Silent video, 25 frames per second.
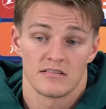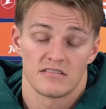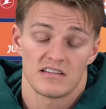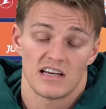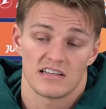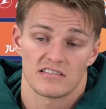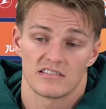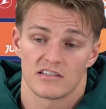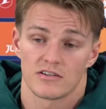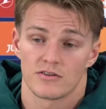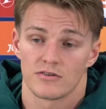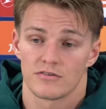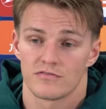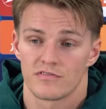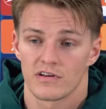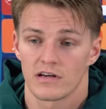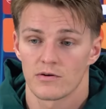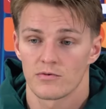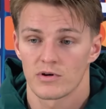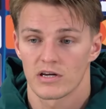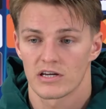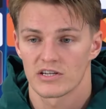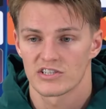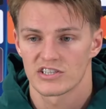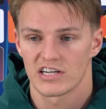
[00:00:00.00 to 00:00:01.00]
that's a good thing.
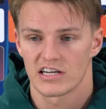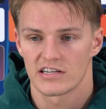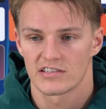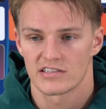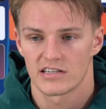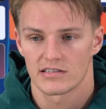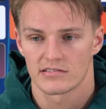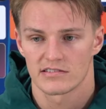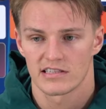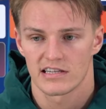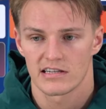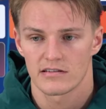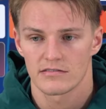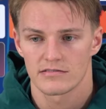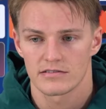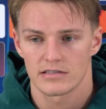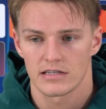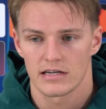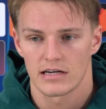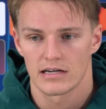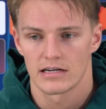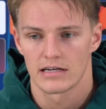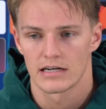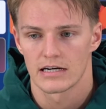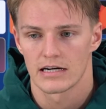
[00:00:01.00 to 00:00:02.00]
We can change ourselves,
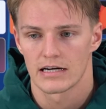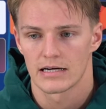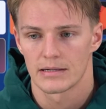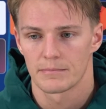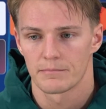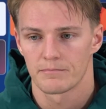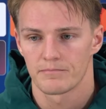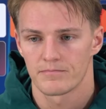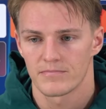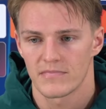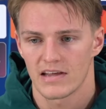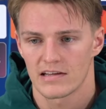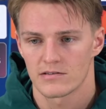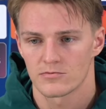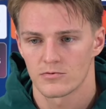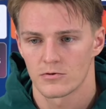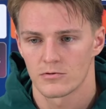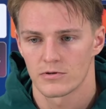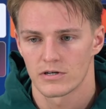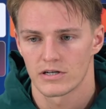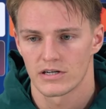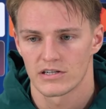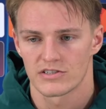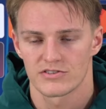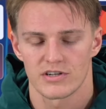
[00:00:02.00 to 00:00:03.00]
and um, that's what
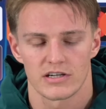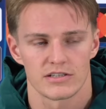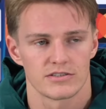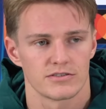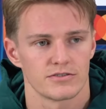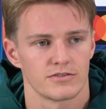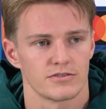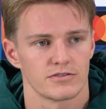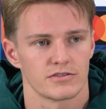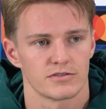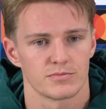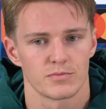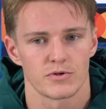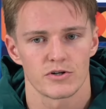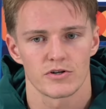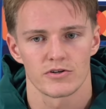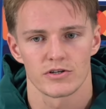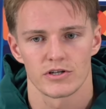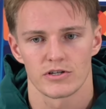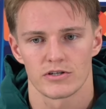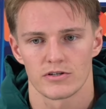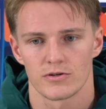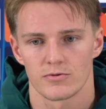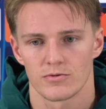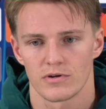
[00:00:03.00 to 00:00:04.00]
we're going to try to do tomorrow.
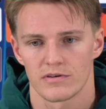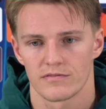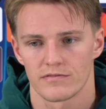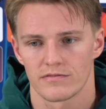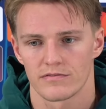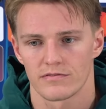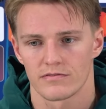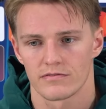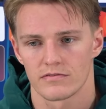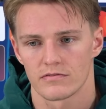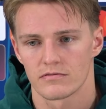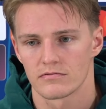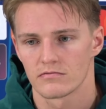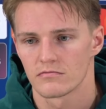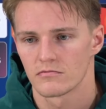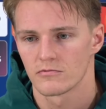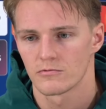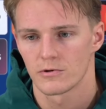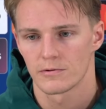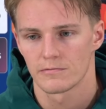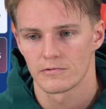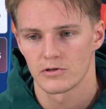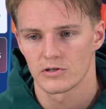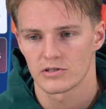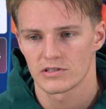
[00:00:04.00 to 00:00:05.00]
You know, we've
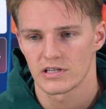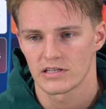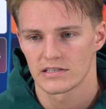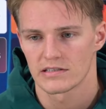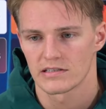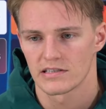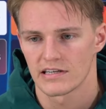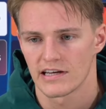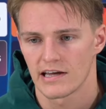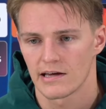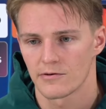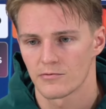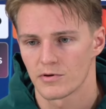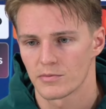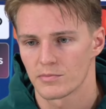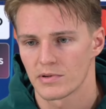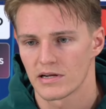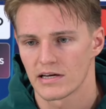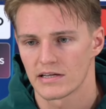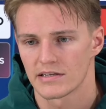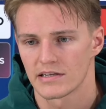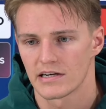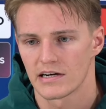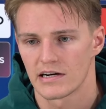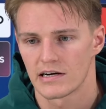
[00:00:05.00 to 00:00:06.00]
we've looked at the game we
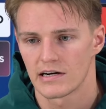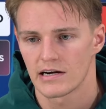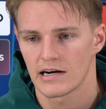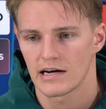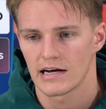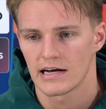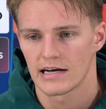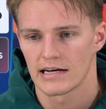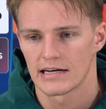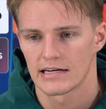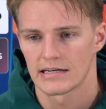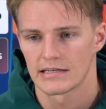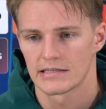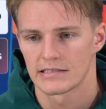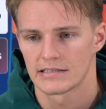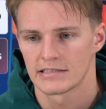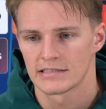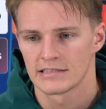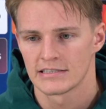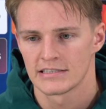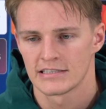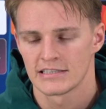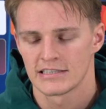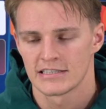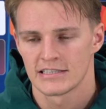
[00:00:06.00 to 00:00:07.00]
played there. Uh,
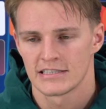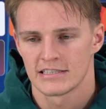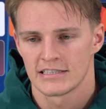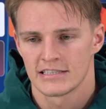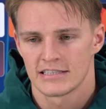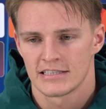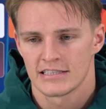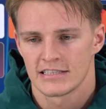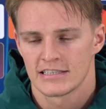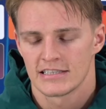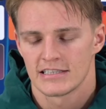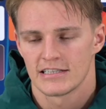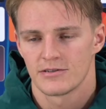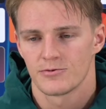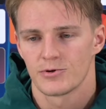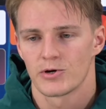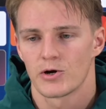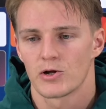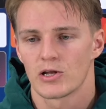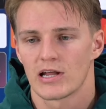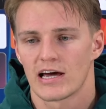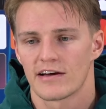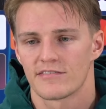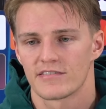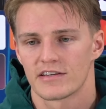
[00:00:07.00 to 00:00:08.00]
we
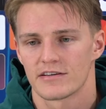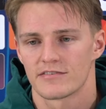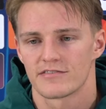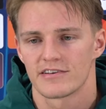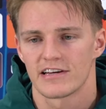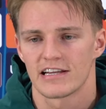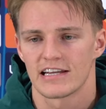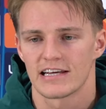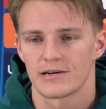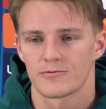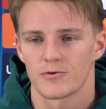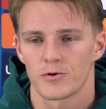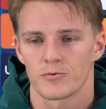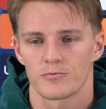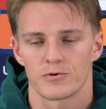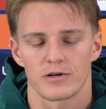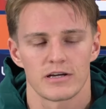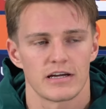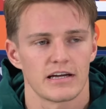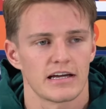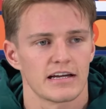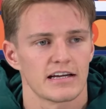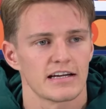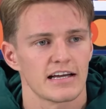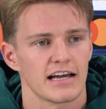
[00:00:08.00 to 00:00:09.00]
all have the feeling what
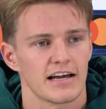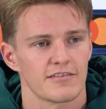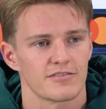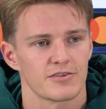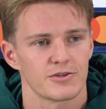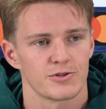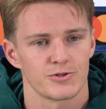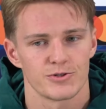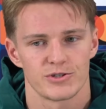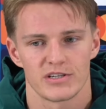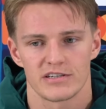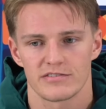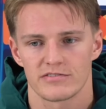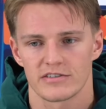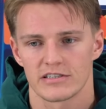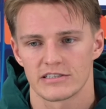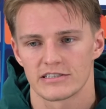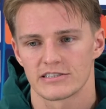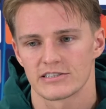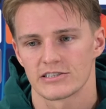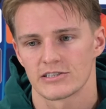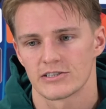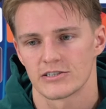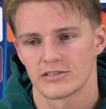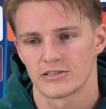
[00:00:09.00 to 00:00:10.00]
we have to do different,
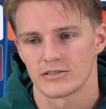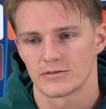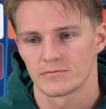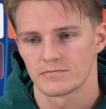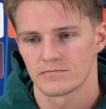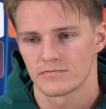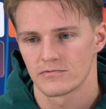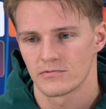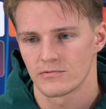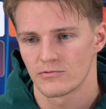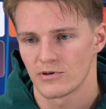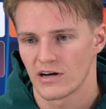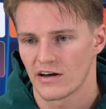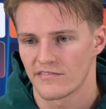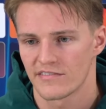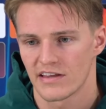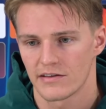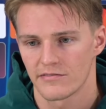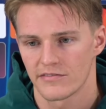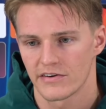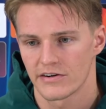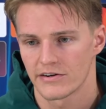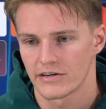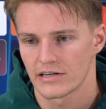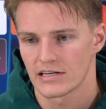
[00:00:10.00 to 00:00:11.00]
so we have
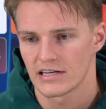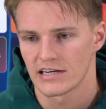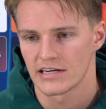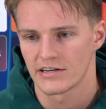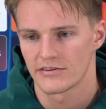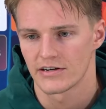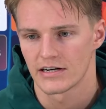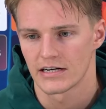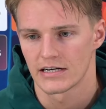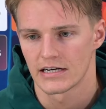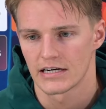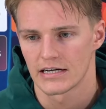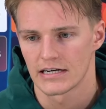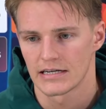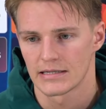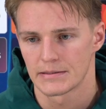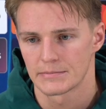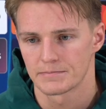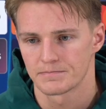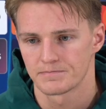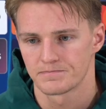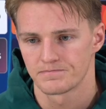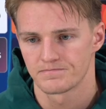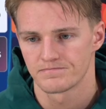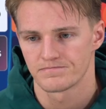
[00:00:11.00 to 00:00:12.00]
that very clear, and
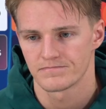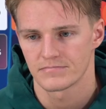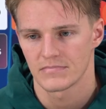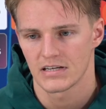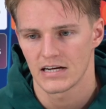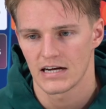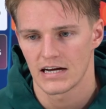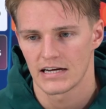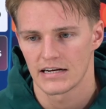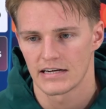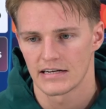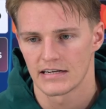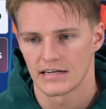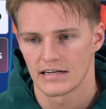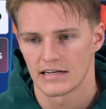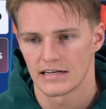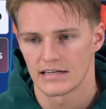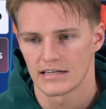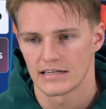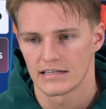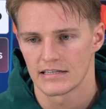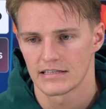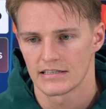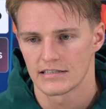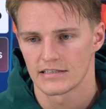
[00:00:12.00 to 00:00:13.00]
um, and uh,
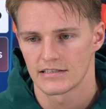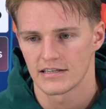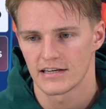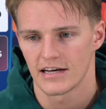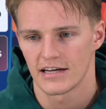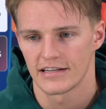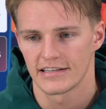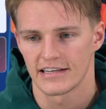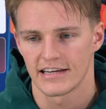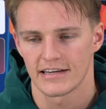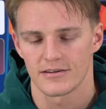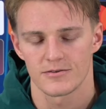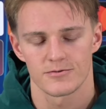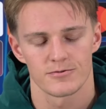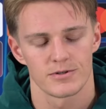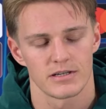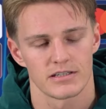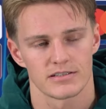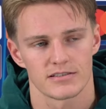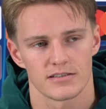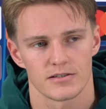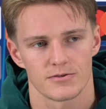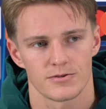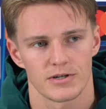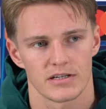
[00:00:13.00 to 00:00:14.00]
and yeah, we are
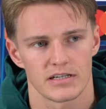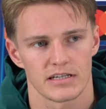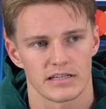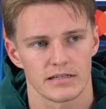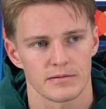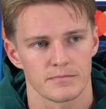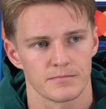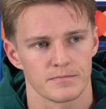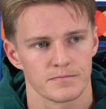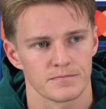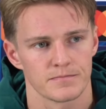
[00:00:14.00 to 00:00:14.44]
so ready.